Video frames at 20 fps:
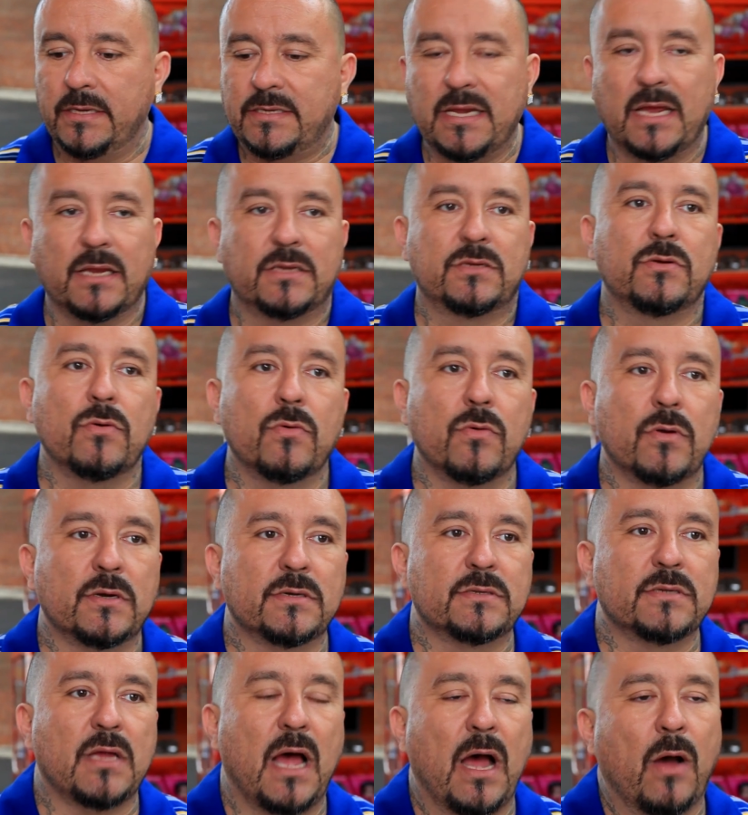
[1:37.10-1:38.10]

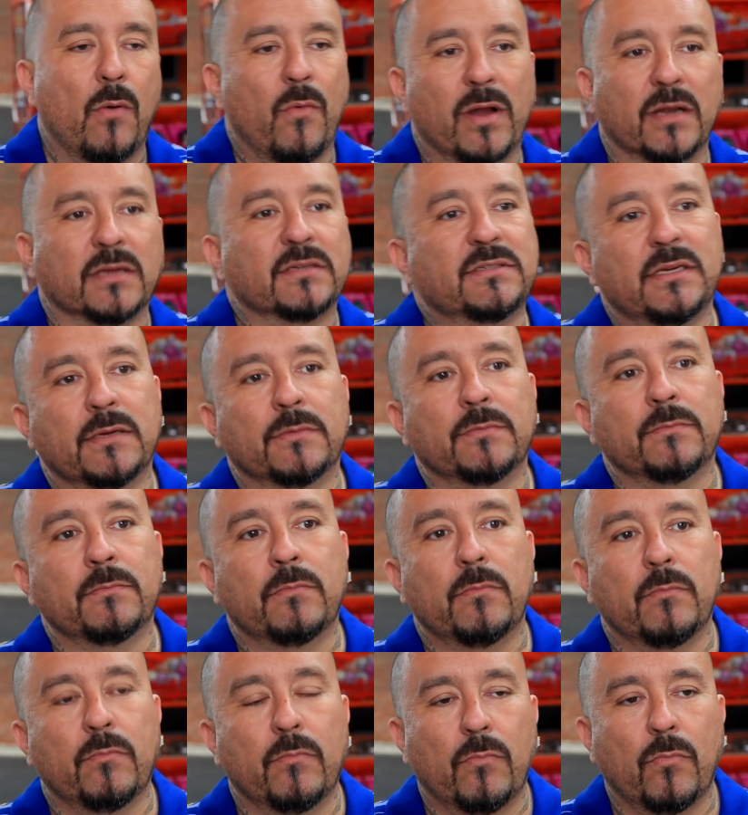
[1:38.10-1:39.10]
tattooers, I want to see them
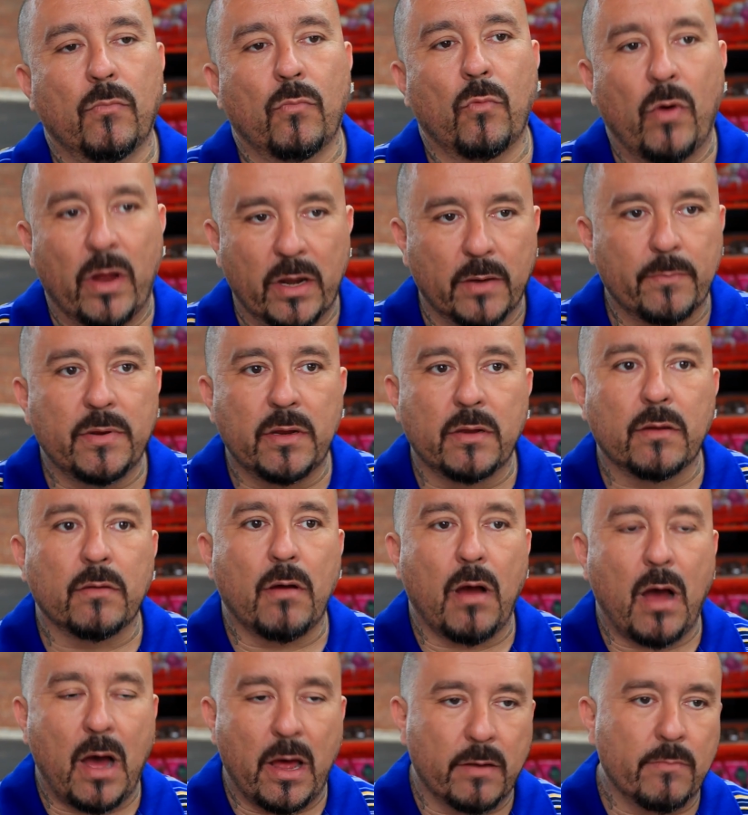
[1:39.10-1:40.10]
want to be
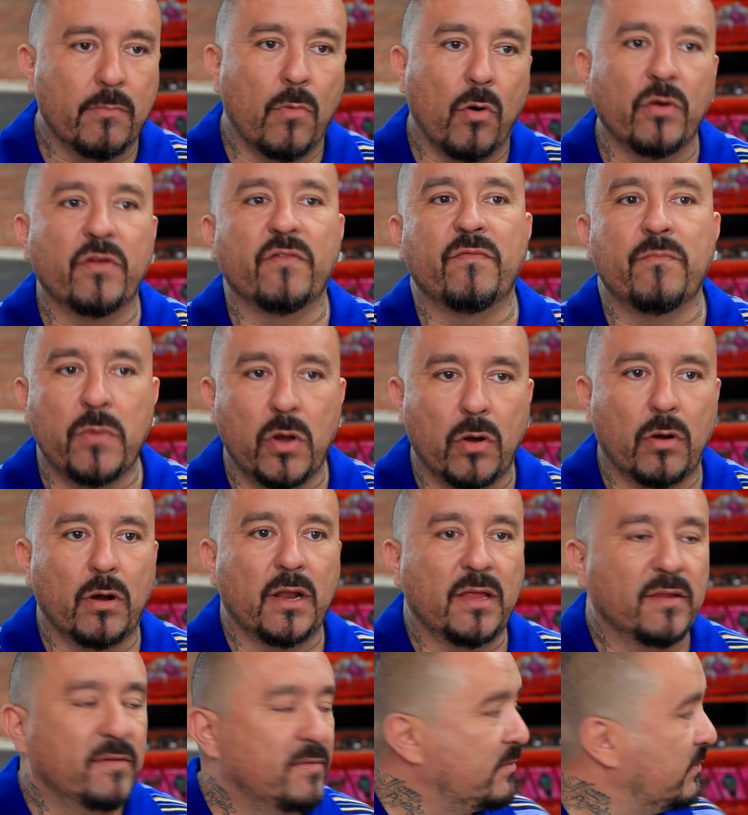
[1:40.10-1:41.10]
automotive
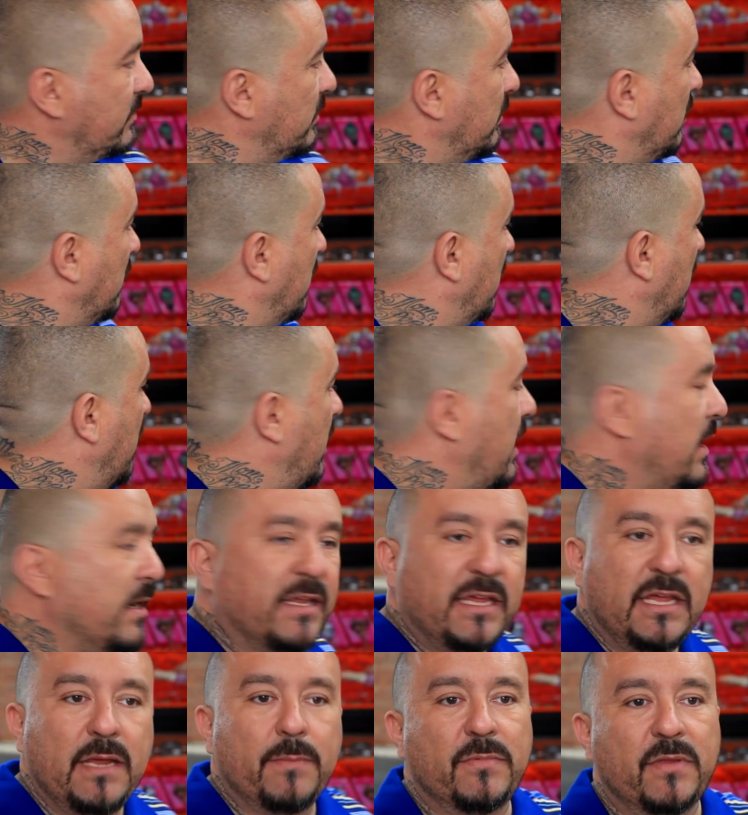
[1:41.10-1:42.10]
muralists and
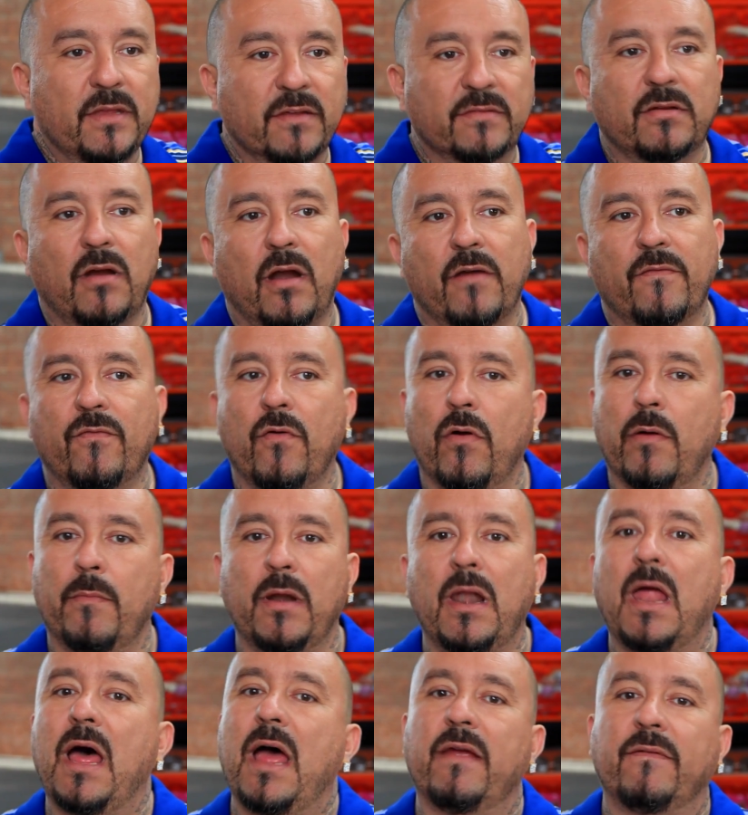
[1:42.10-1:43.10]
keep this art form
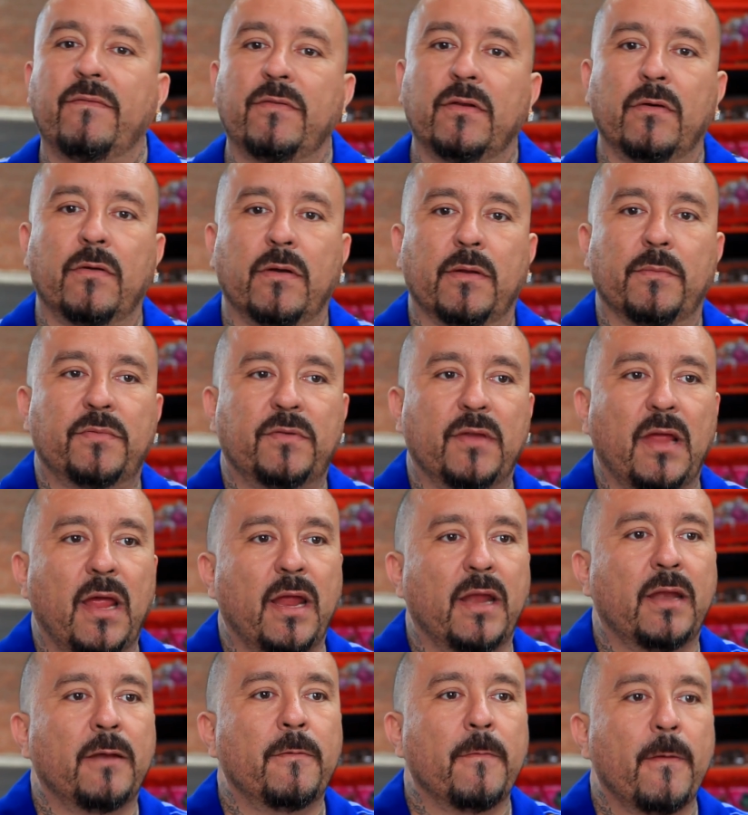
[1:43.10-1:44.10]
alive. You know what I'm
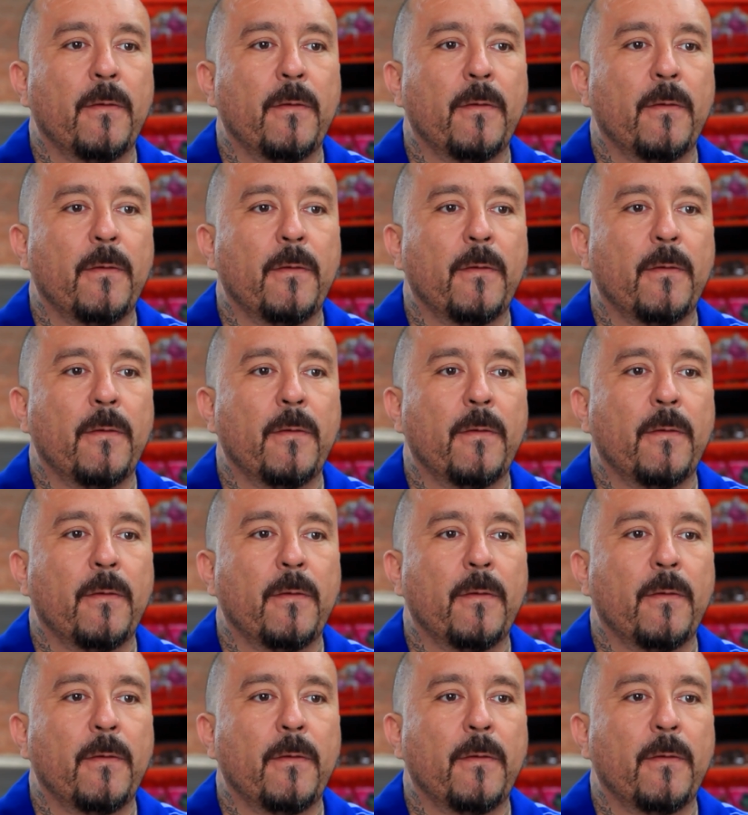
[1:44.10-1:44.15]
saying?